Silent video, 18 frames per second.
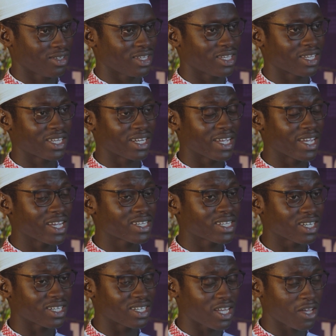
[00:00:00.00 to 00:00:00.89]
He
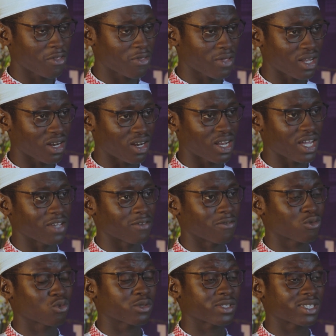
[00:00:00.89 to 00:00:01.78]
created death and
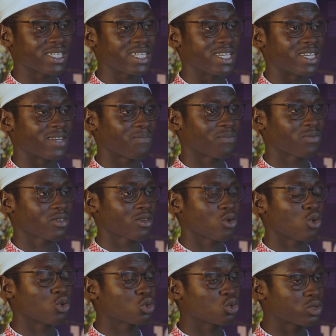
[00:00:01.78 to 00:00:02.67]
life to see
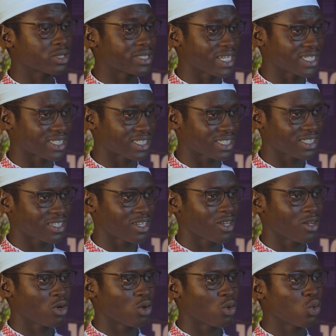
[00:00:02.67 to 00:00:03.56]
or to
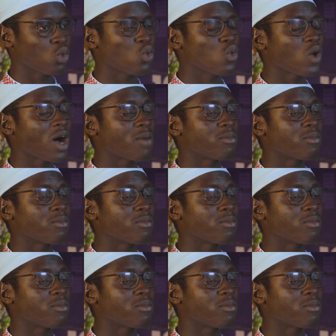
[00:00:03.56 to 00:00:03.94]
test who